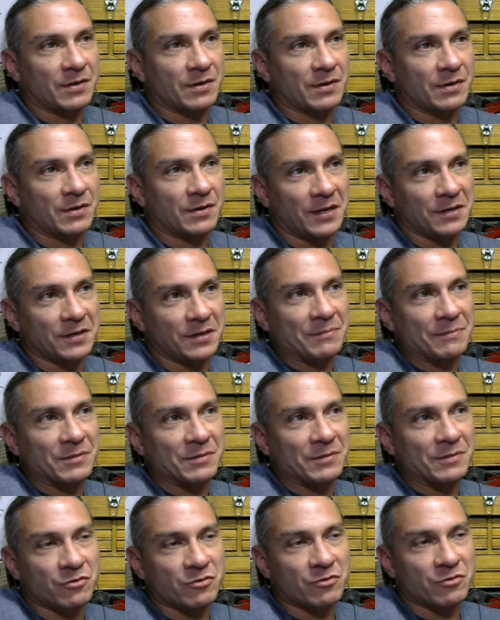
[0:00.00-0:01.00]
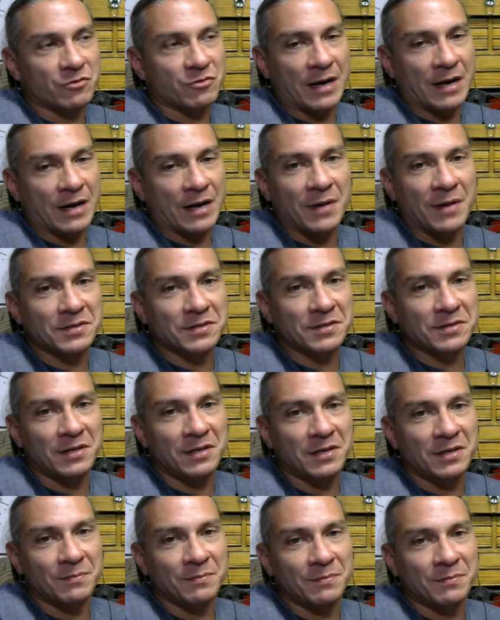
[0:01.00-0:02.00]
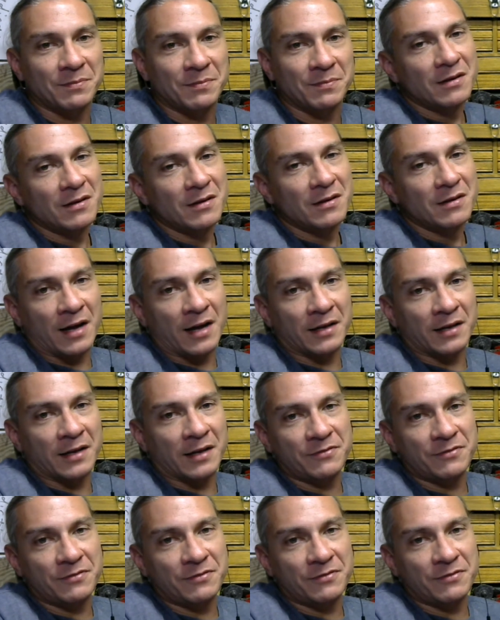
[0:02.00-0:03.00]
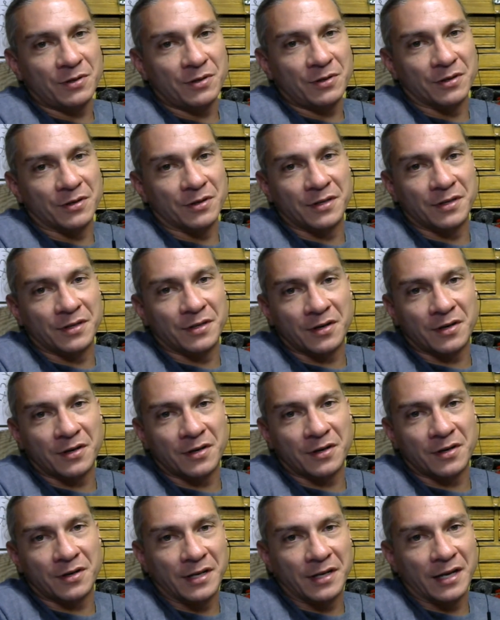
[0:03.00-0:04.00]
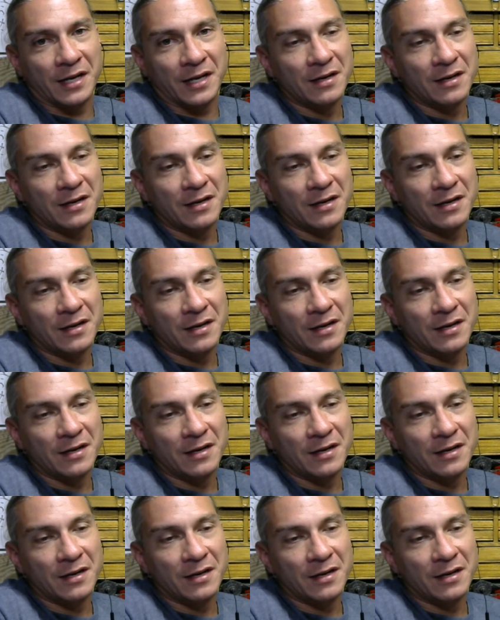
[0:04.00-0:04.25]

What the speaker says: of the things I'm describing might seem oddly familiar in the current day.